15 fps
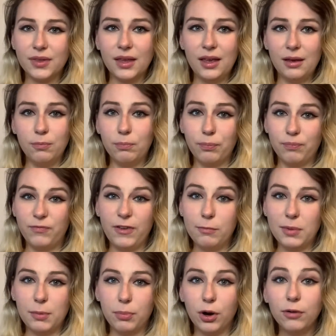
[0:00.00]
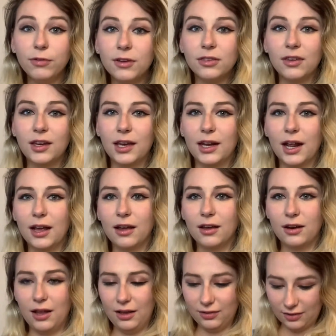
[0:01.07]
It fit me perfectly, and I got
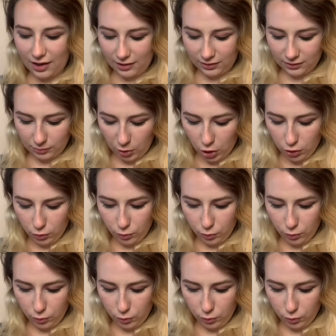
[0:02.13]
a size small,